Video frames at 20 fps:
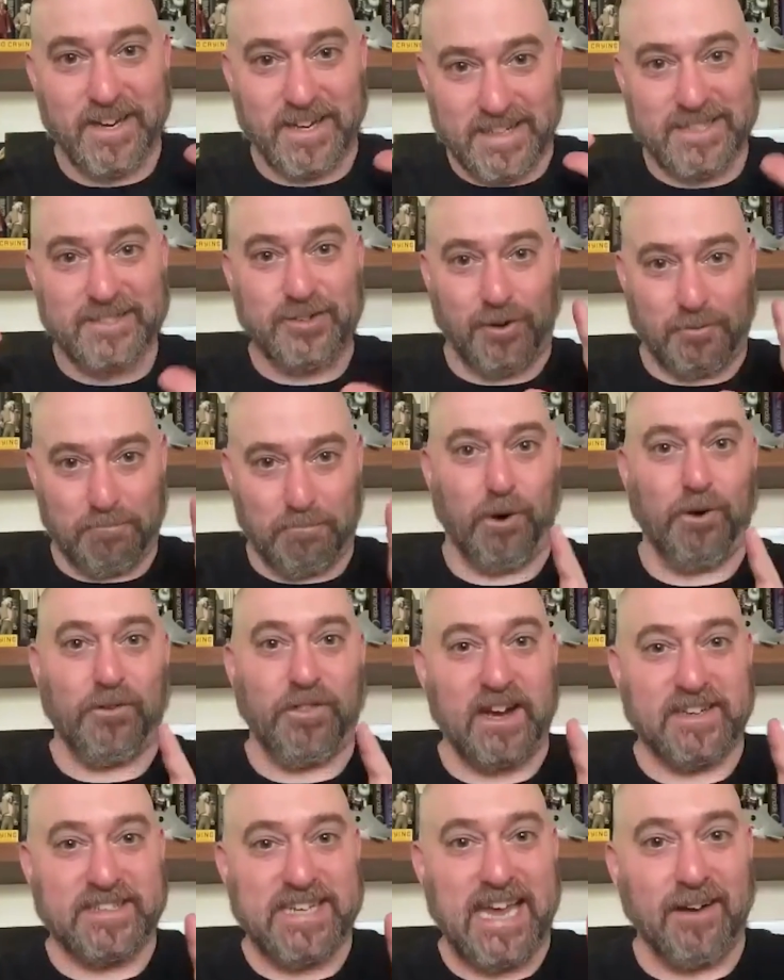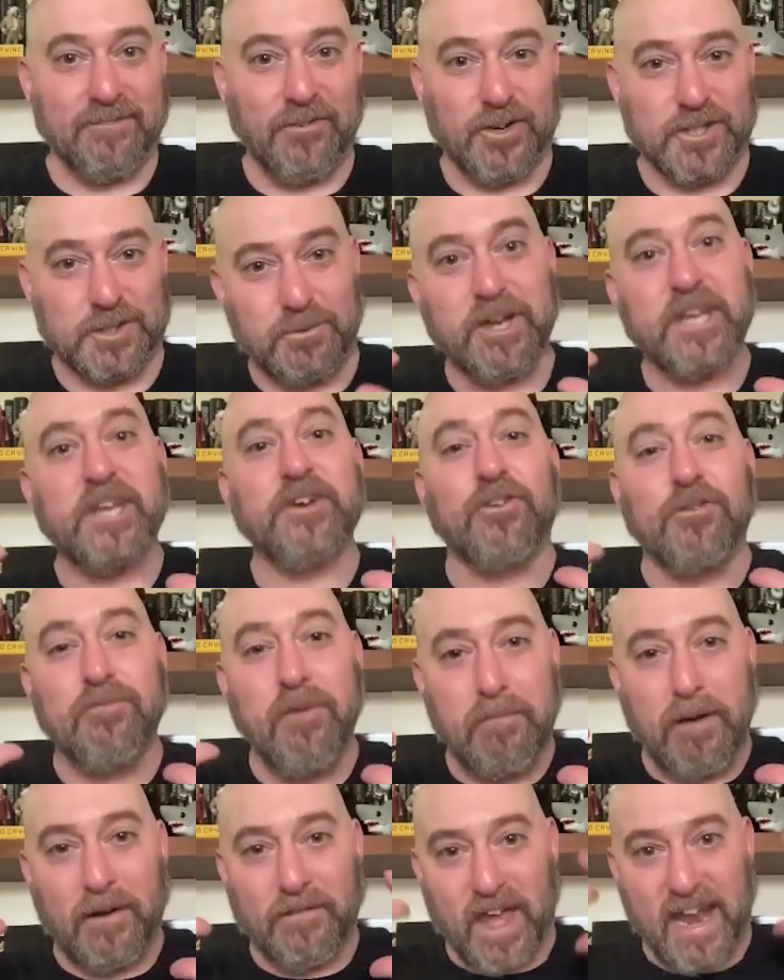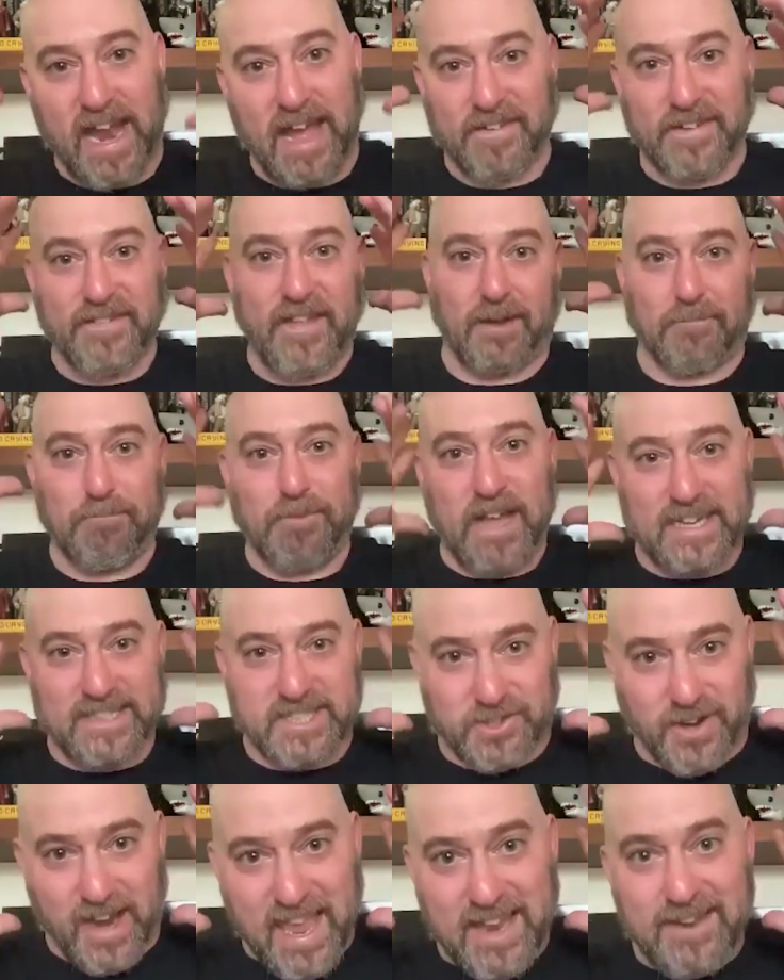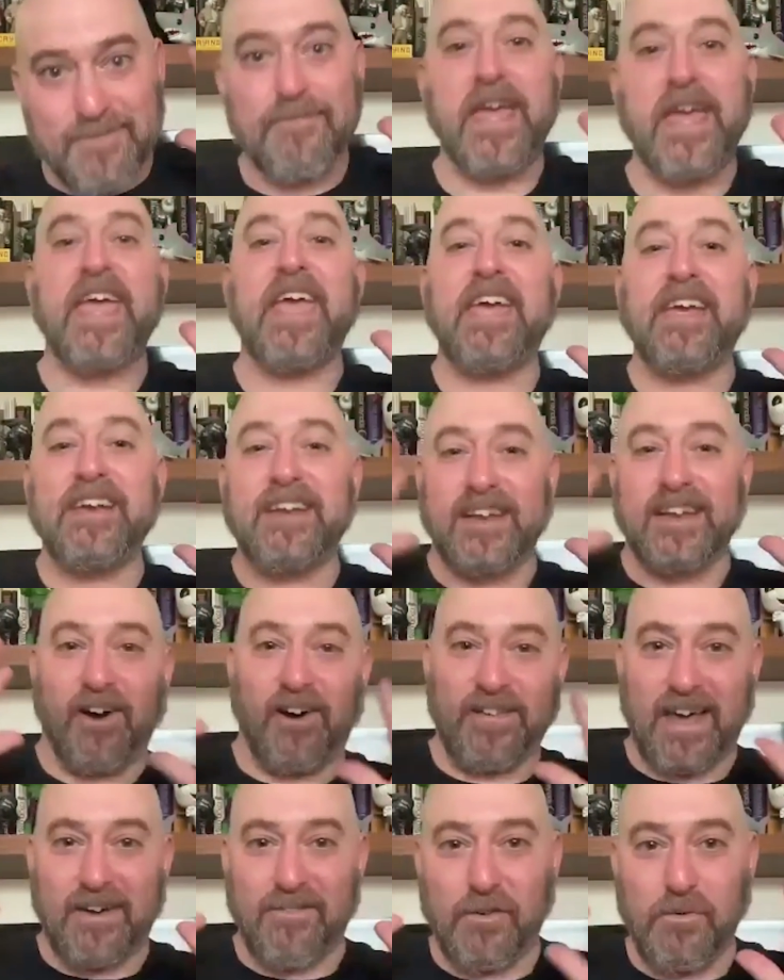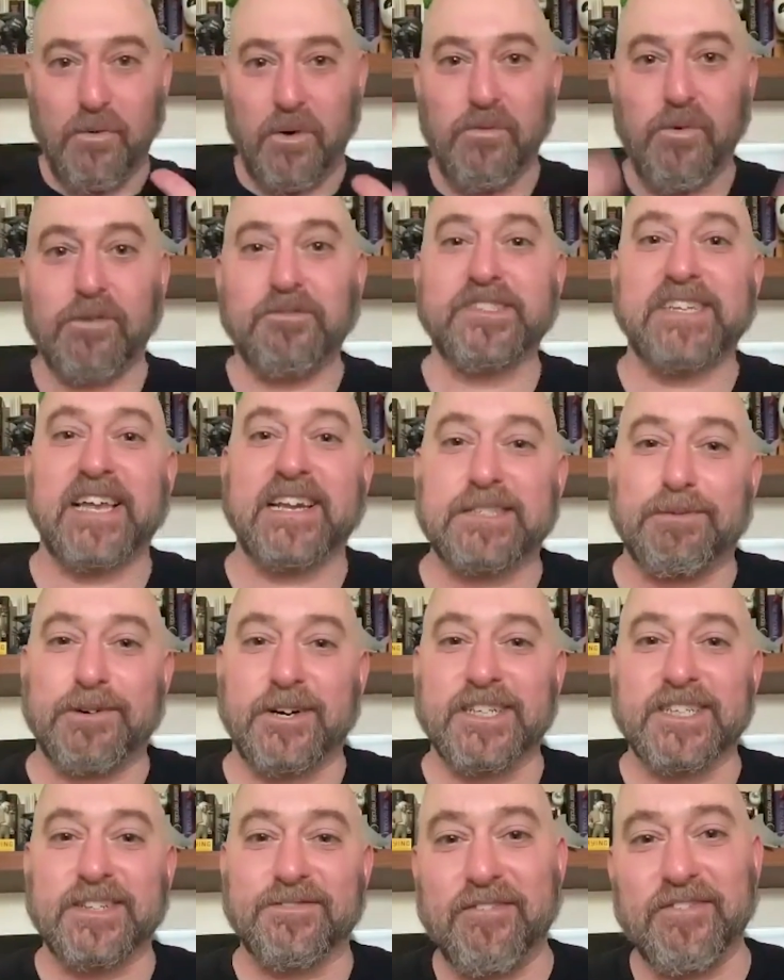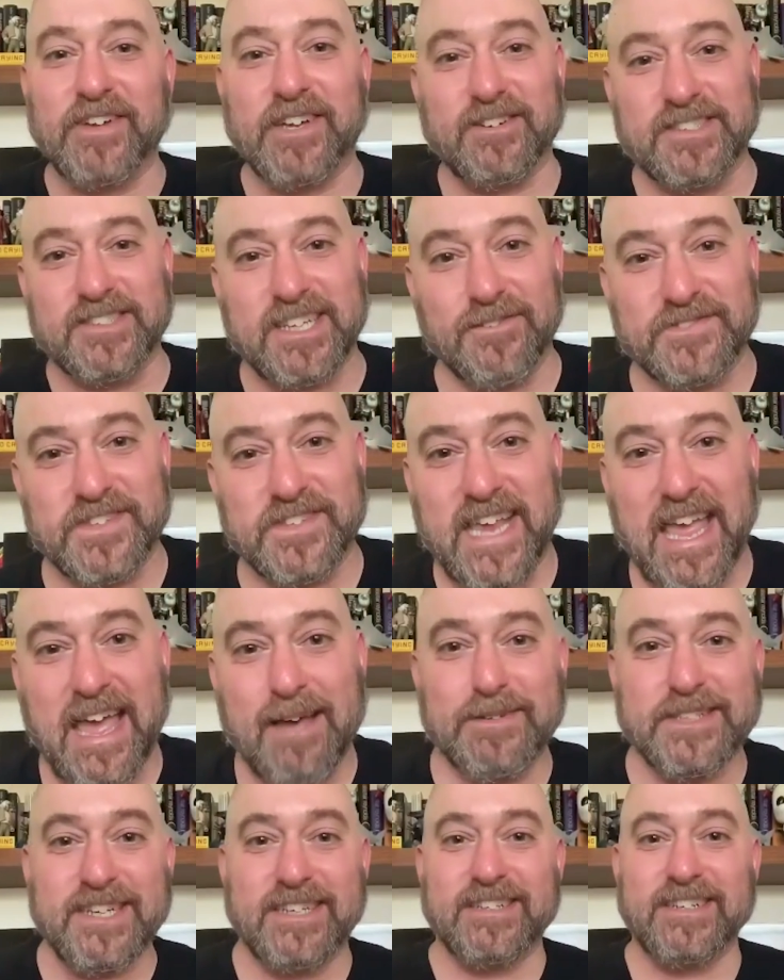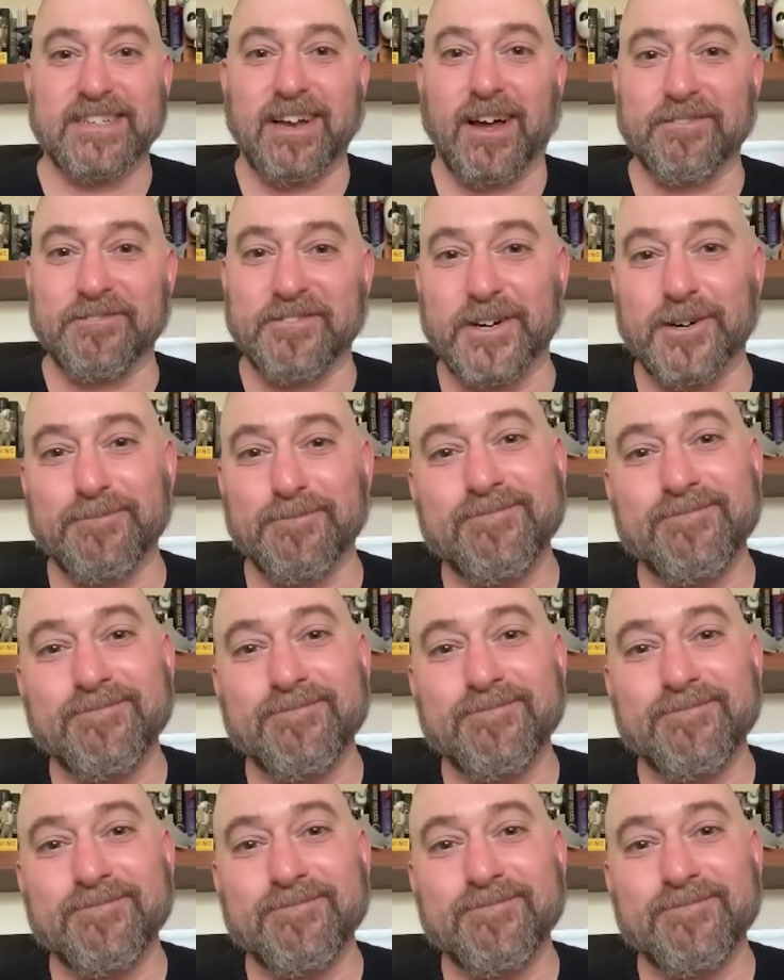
And he sort of broke that down for us. What do you remember about that? Having like a plaster head made and all that. What was that experience of having yourself decapitated on film?